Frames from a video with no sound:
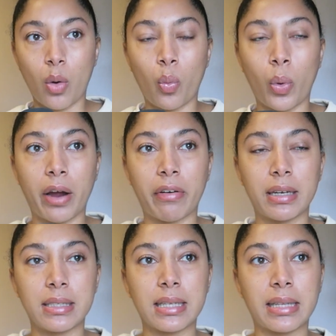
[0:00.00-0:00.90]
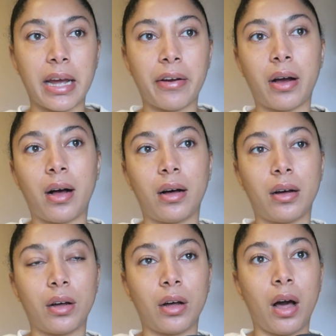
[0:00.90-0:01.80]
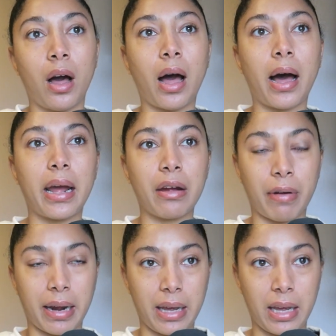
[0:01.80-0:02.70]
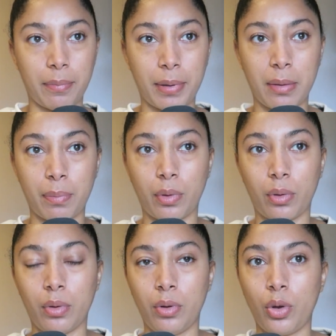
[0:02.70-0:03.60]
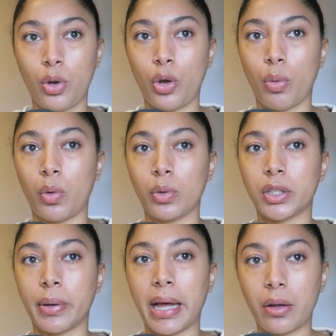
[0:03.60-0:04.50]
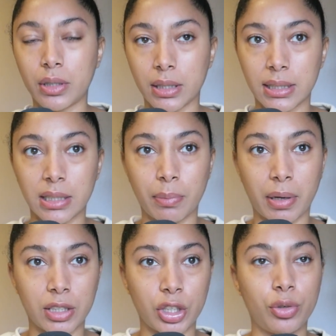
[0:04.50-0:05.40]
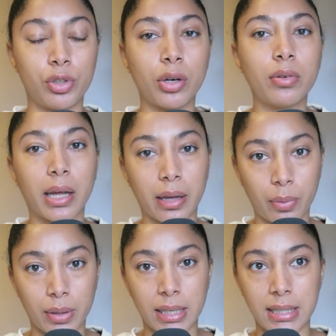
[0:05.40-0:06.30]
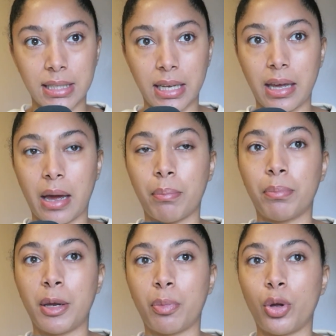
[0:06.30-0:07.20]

Whereas there are high-ranking people who are also elders in the party who don't like what they see, and people